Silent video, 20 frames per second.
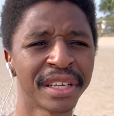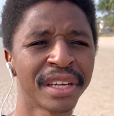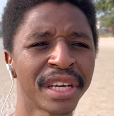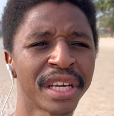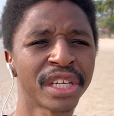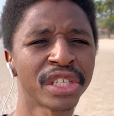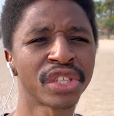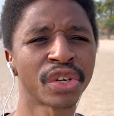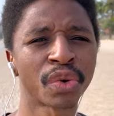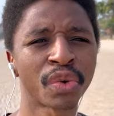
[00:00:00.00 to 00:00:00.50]

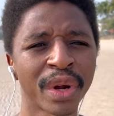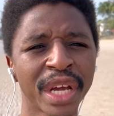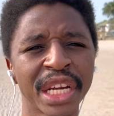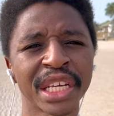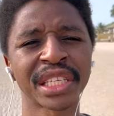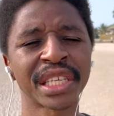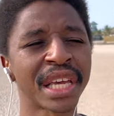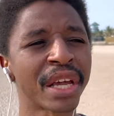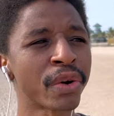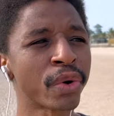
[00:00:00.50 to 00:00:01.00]
He's the
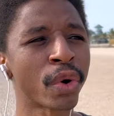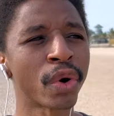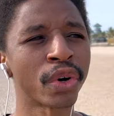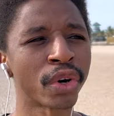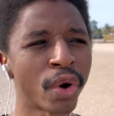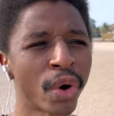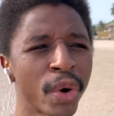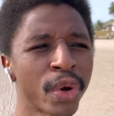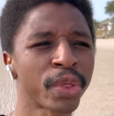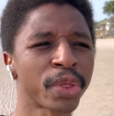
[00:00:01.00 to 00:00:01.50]
greatest hero on
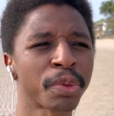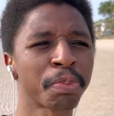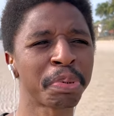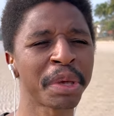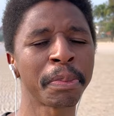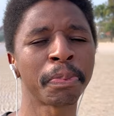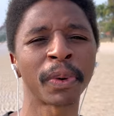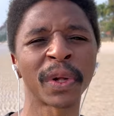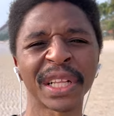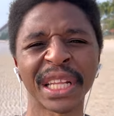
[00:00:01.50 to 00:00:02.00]
earth.
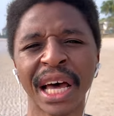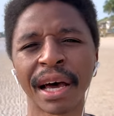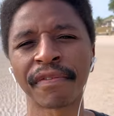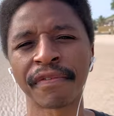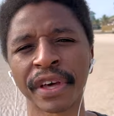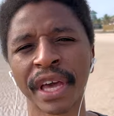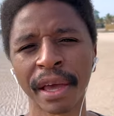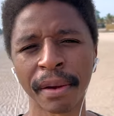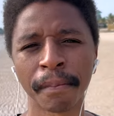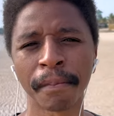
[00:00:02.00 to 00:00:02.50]
People love
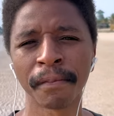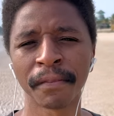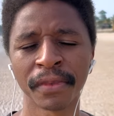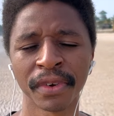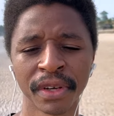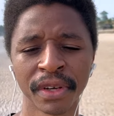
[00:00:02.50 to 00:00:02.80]
him.